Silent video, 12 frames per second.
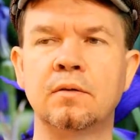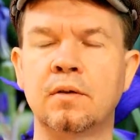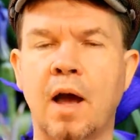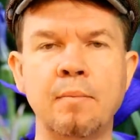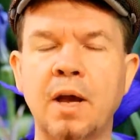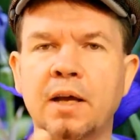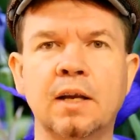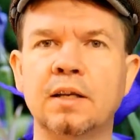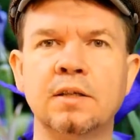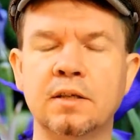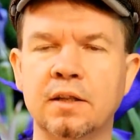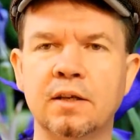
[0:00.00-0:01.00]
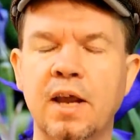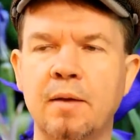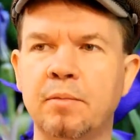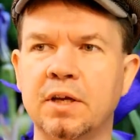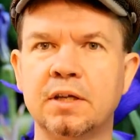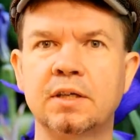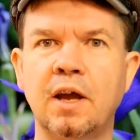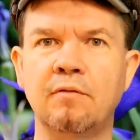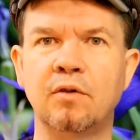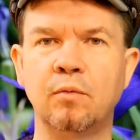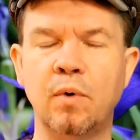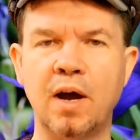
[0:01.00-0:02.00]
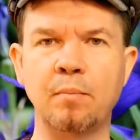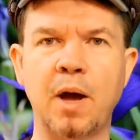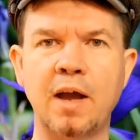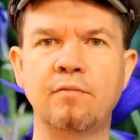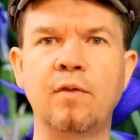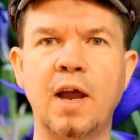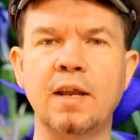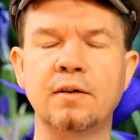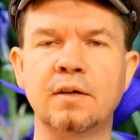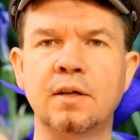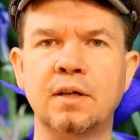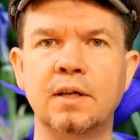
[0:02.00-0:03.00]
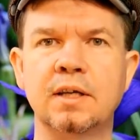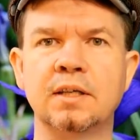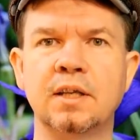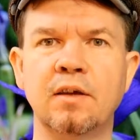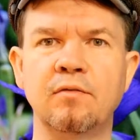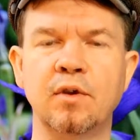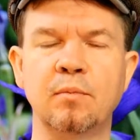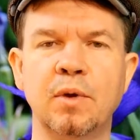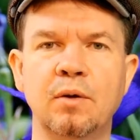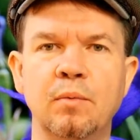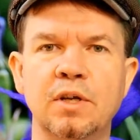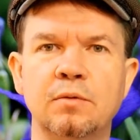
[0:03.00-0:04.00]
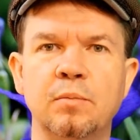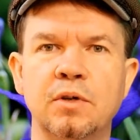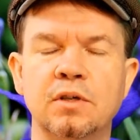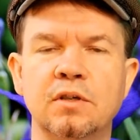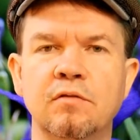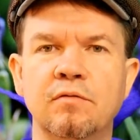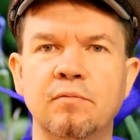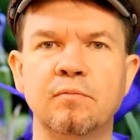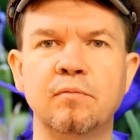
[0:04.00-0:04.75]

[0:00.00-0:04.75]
I'm not going to listen to the tape and discover why my friend is giving me whispers of